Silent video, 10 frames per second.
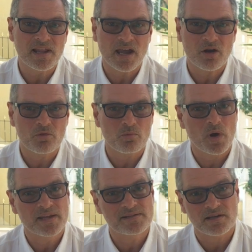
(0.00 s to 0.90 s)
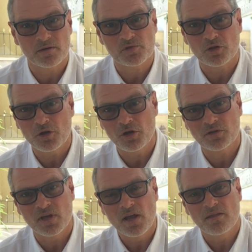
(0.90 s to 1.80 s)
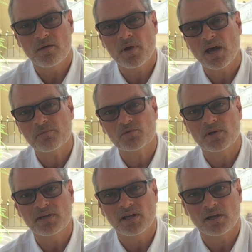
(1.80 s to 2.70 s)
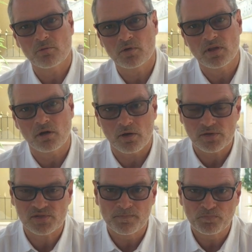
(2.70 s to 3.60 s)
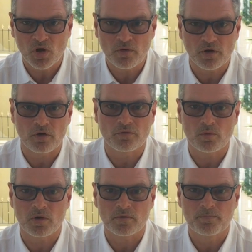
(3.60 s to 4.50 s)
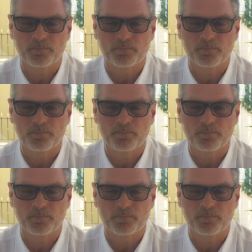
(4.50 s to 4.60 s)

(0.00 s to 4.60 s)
now when times are good than perhaps when dealing with the loss of a loved one.